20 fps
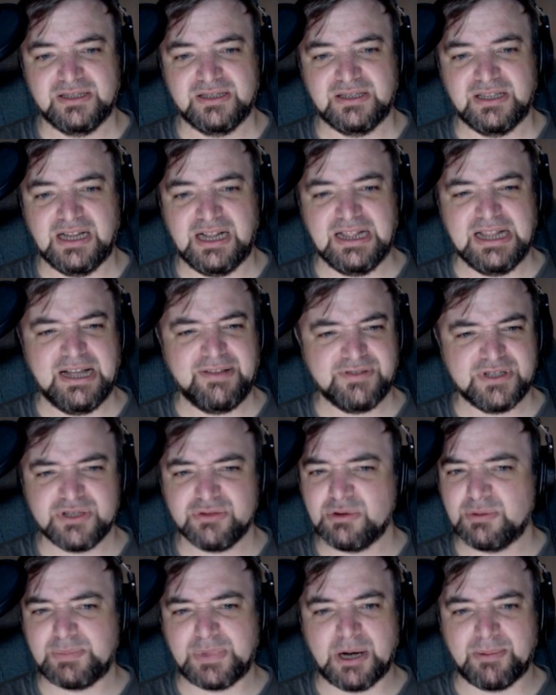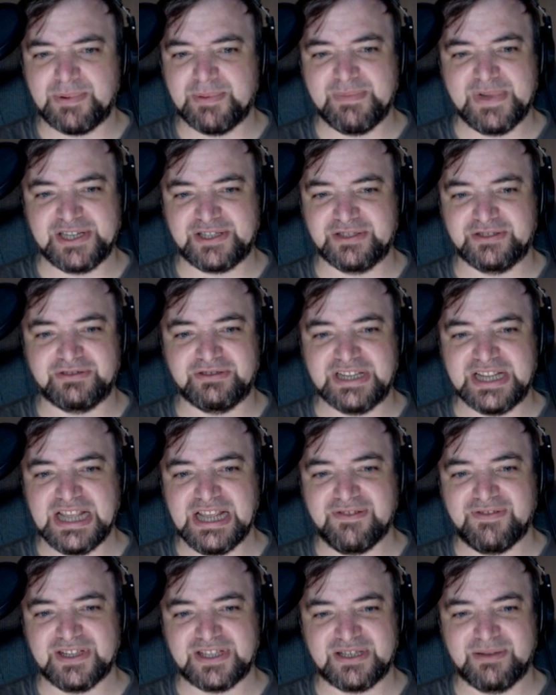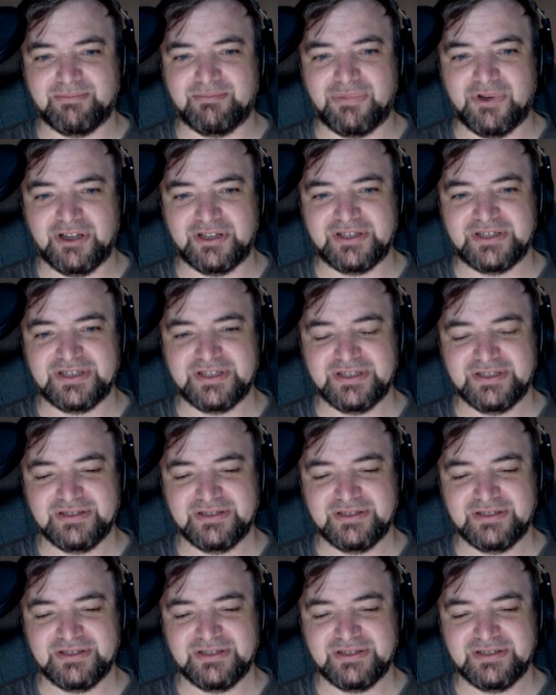I'll have to do a proper mission to Eve at some point.